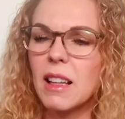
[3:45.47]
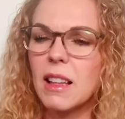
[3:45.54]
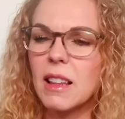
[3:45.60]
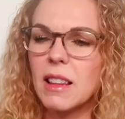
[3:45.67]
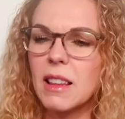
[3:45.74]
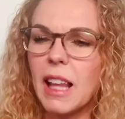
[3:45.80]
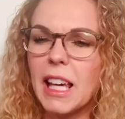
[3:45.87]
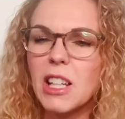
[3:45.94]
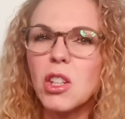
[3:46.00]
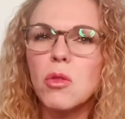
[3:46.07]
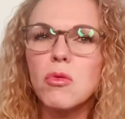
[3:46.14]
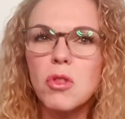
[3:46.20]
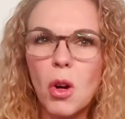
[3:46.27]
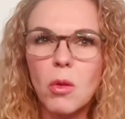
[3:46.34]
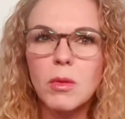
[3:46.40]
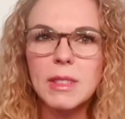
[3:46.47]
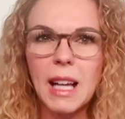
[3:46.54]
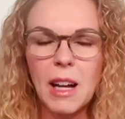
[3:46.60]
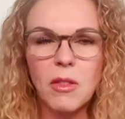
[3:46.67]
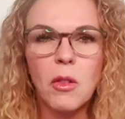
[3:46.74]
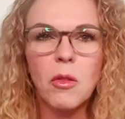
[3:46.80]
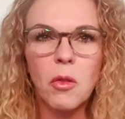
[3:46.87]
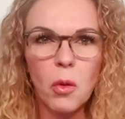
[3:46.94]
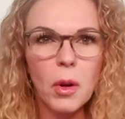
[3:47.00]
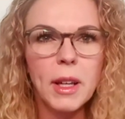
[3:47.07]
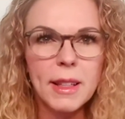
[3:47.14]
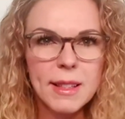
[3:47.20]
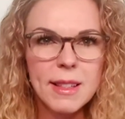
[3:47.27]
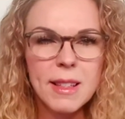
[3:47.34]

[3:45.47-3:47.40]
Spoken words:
like you don't have a voice.